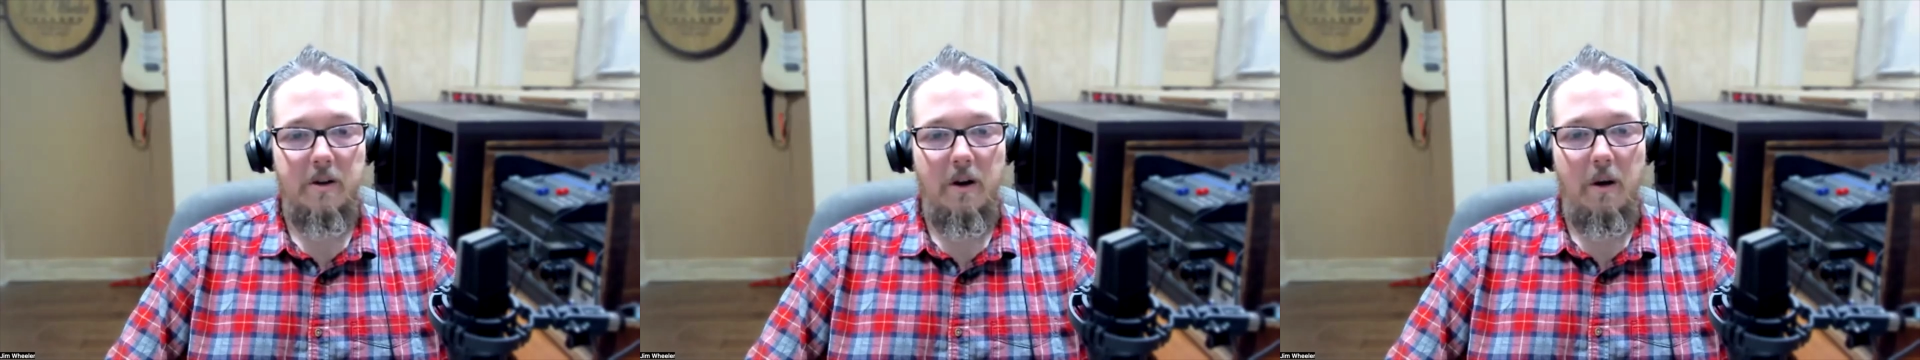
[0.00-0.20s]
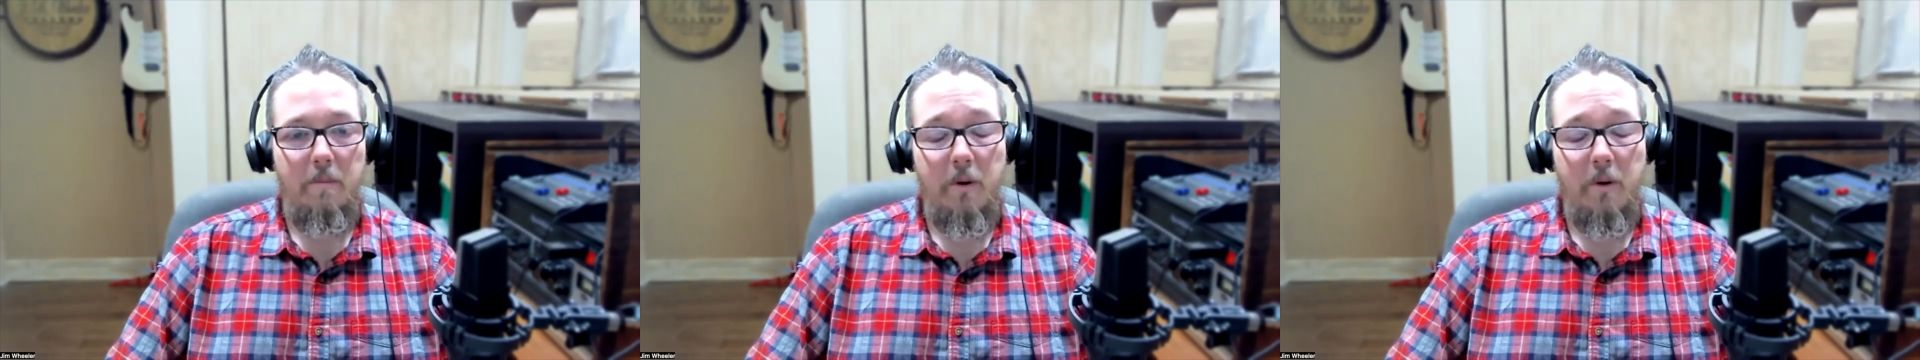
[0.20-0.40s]

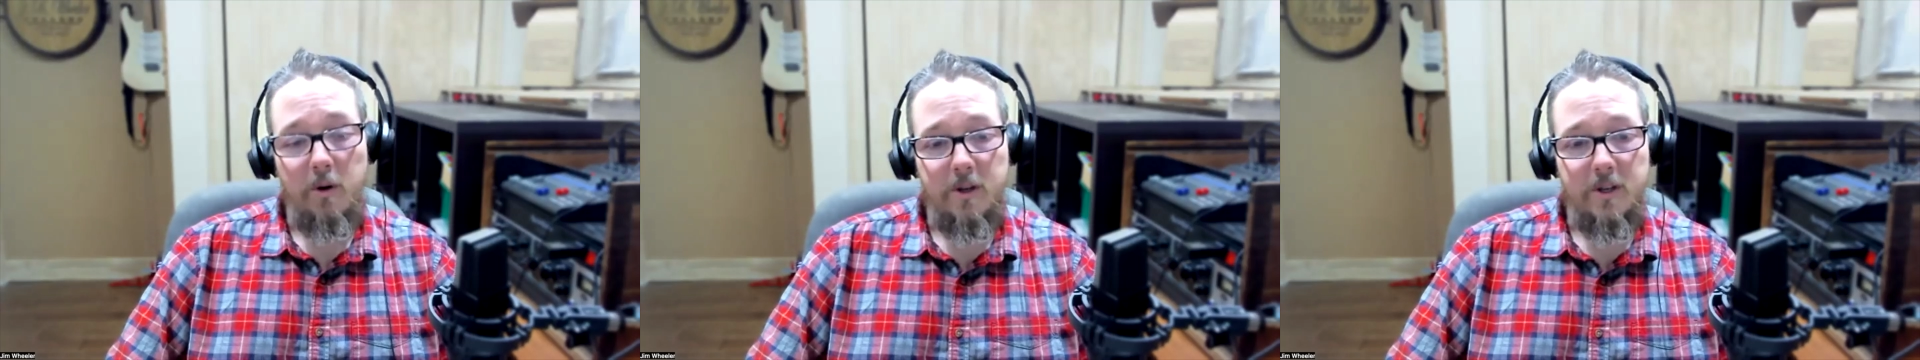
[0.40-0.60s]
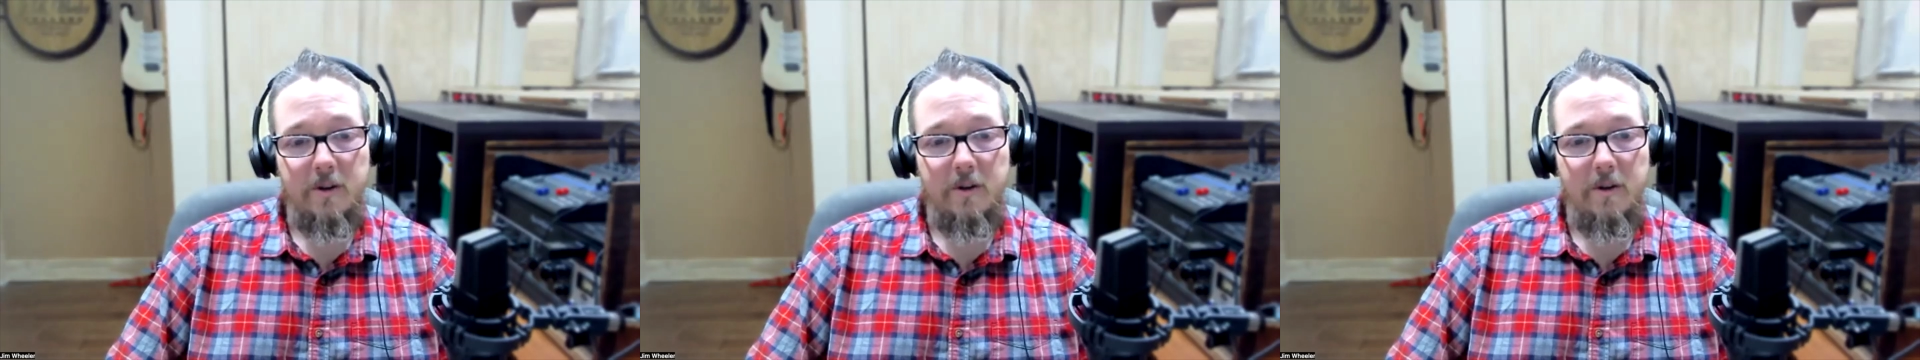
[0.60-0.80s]
a
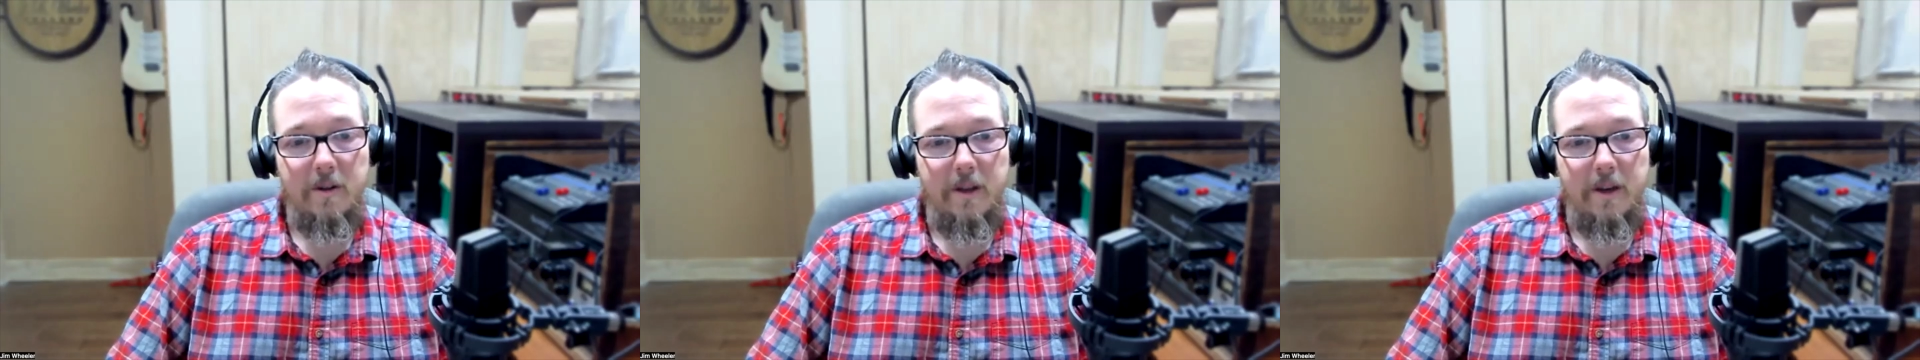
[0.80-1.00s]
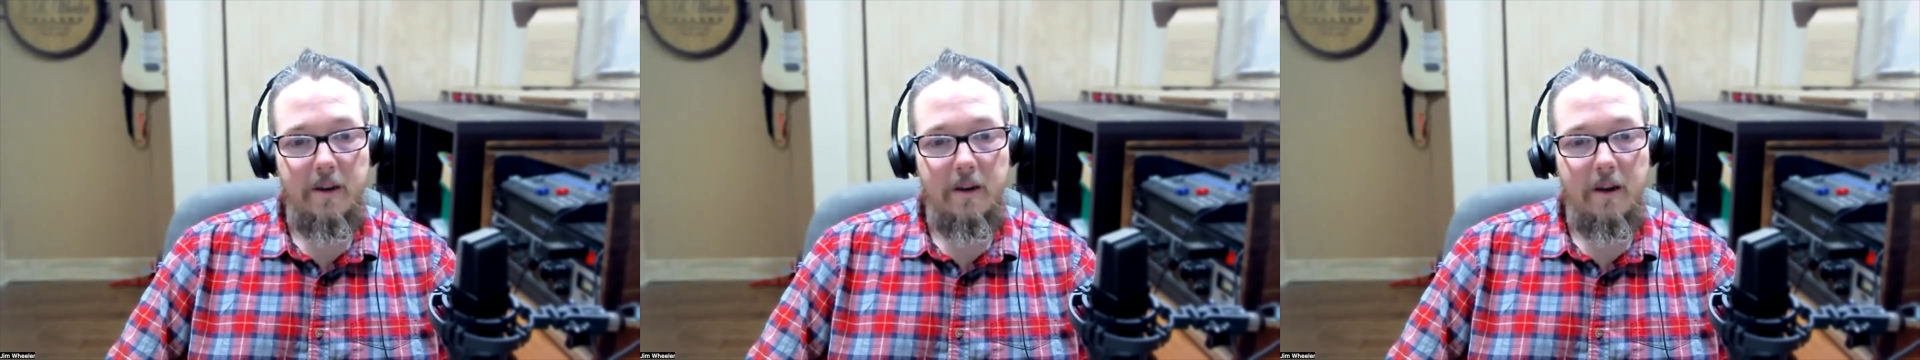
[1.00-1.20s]
personal
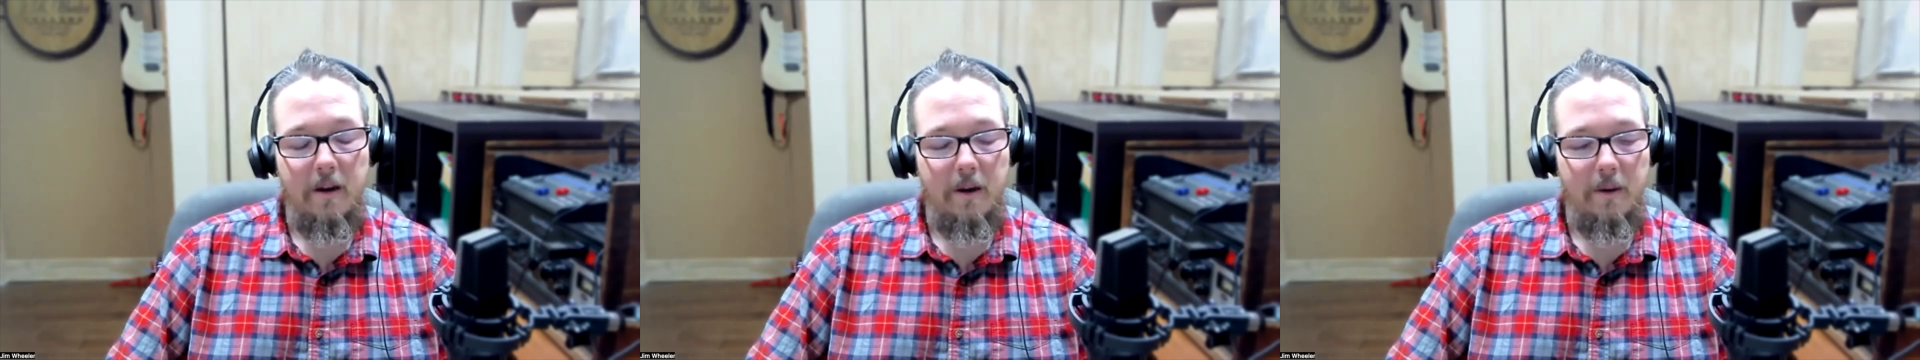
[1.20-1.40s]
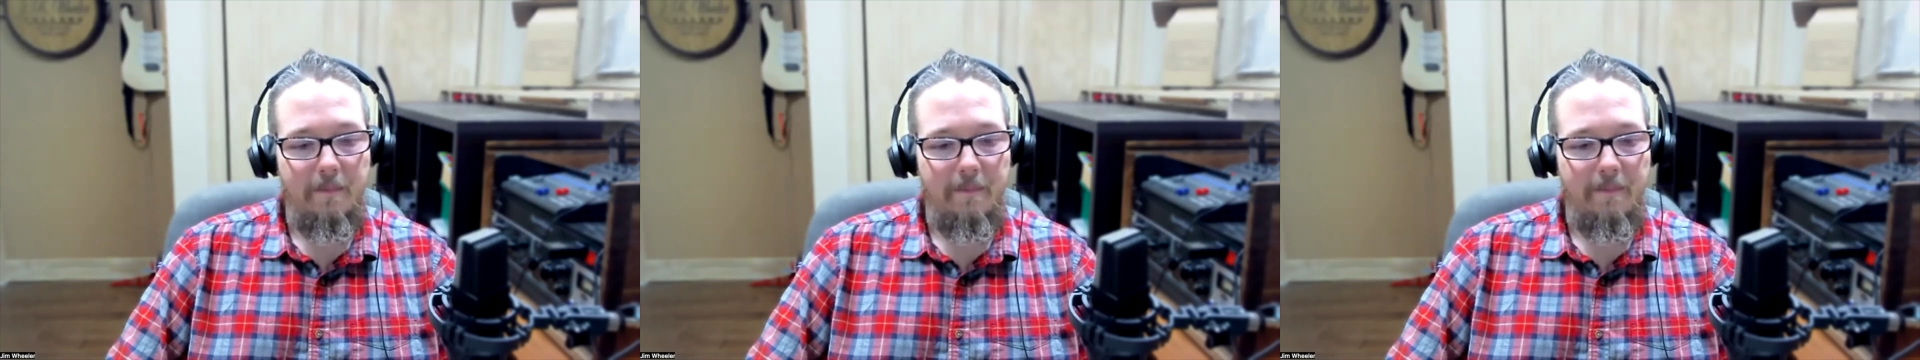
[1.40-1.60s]

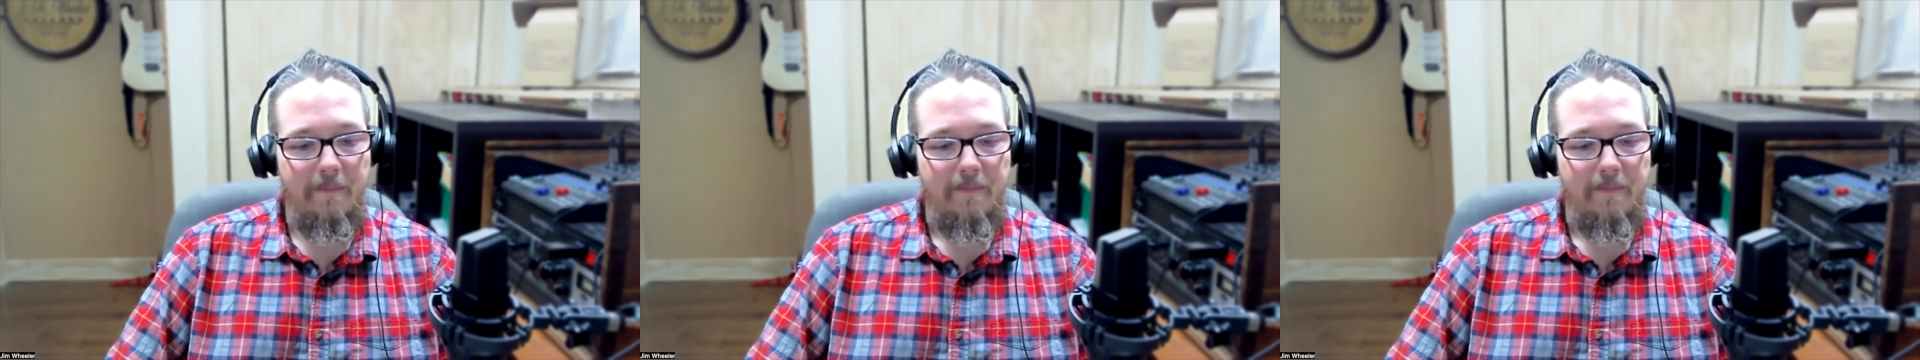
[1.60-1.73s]
and